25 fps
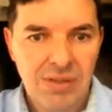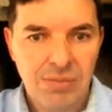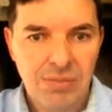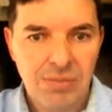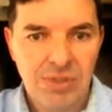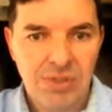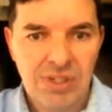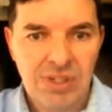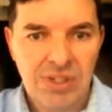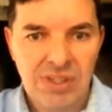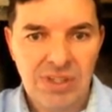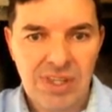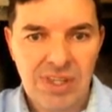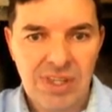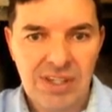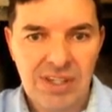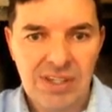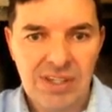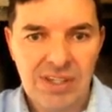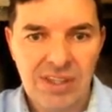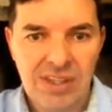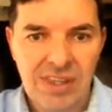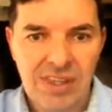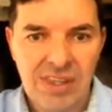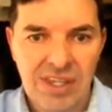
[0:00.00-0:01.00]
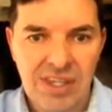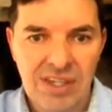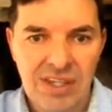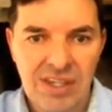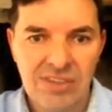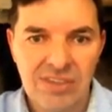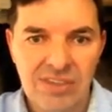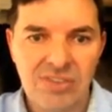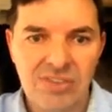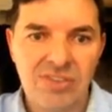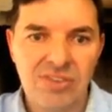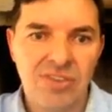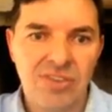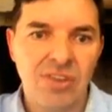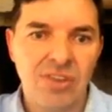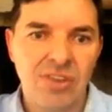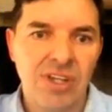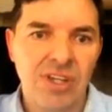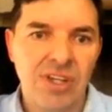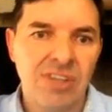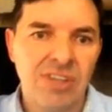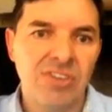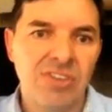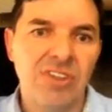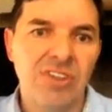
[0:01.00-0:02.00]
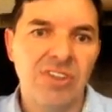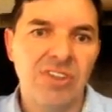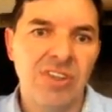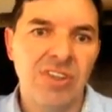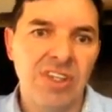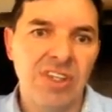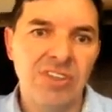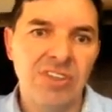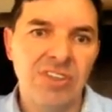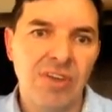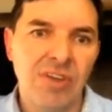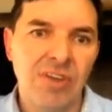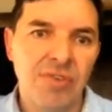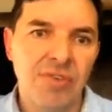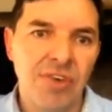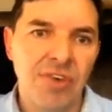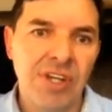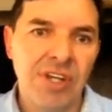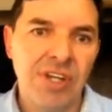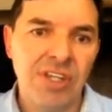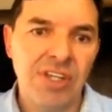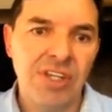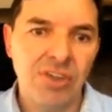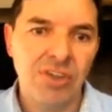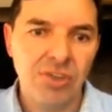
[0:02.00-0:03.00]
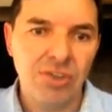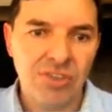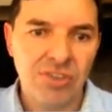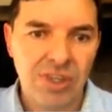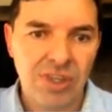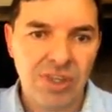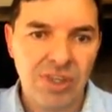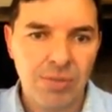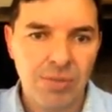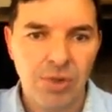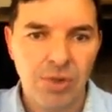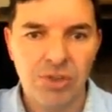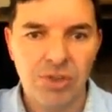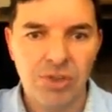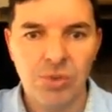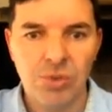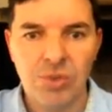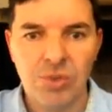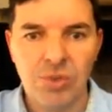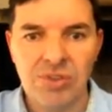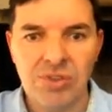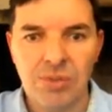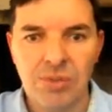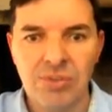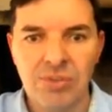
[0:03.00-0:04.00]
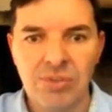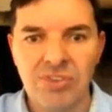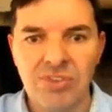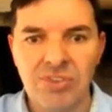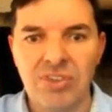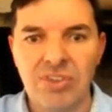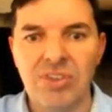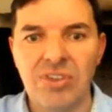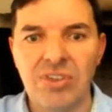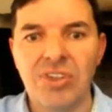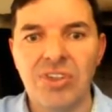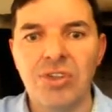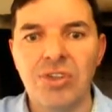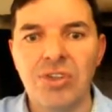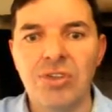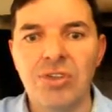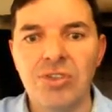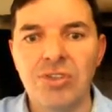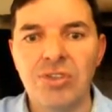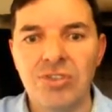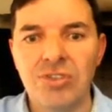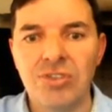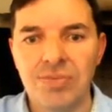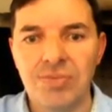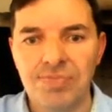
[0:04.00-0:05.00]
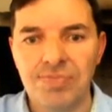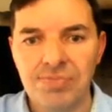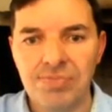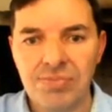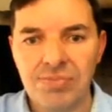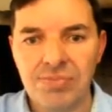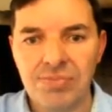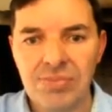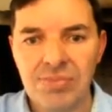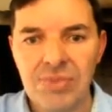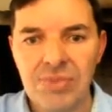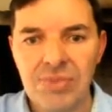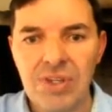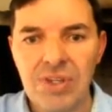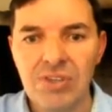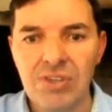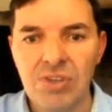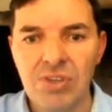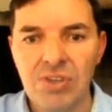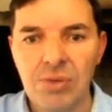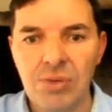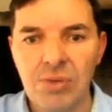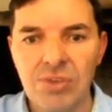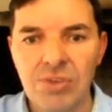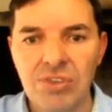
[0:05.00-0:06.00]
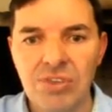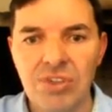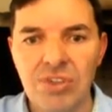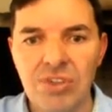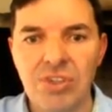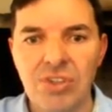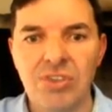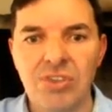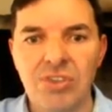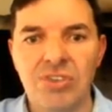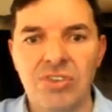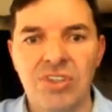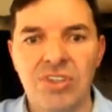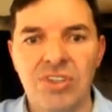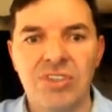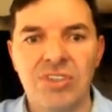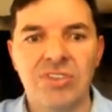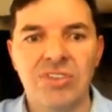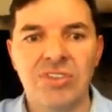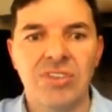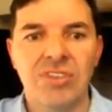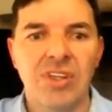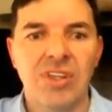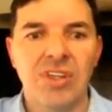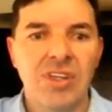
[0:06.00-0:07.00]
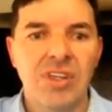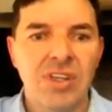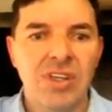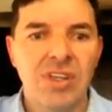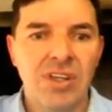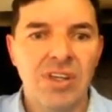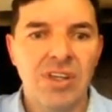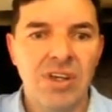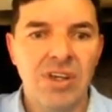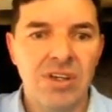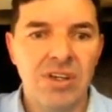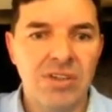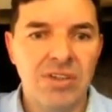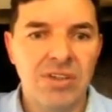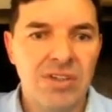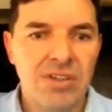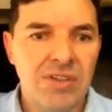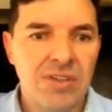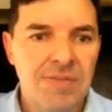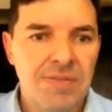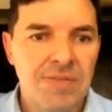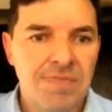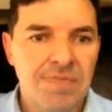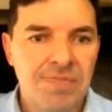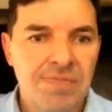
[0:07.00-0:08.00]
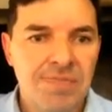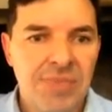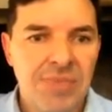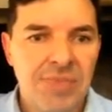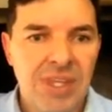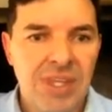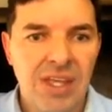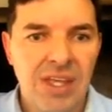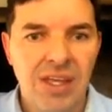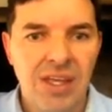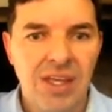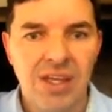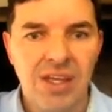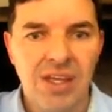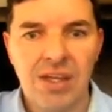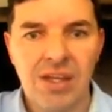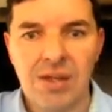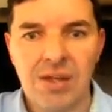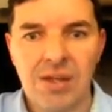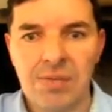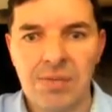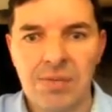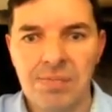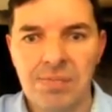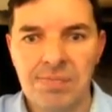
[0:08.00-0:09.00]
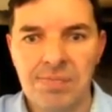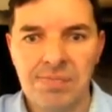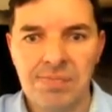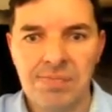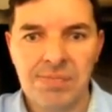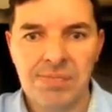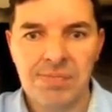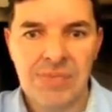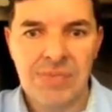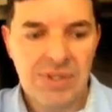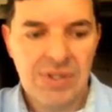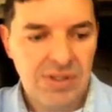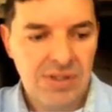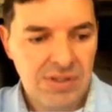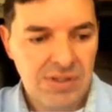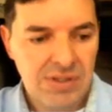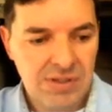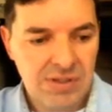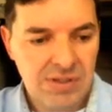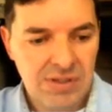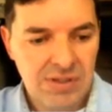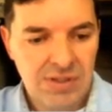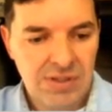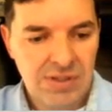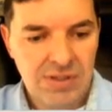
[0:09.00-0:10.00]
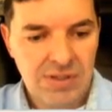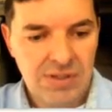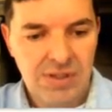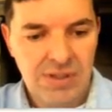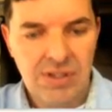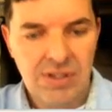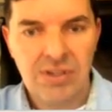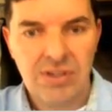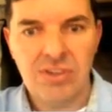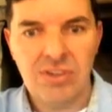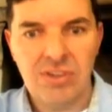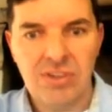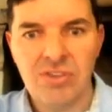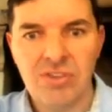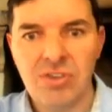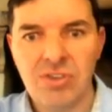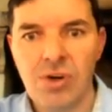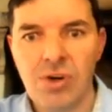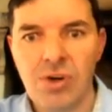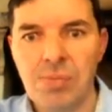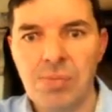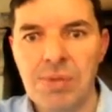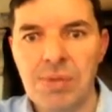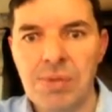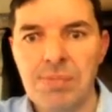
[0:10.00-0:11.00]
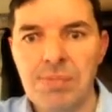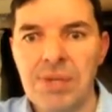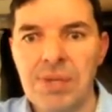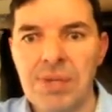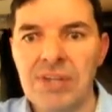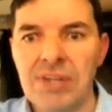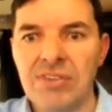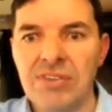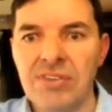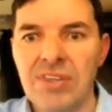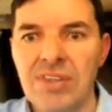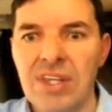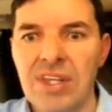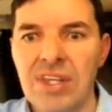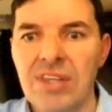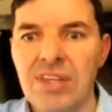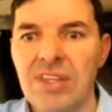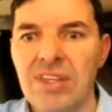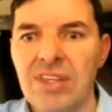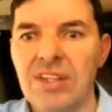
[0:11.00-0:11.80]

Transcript: putting that in there so that I can see these I've already used, and the bottom ones I'm still use. So I'm just going to use this code, and then just copy and paste in there, and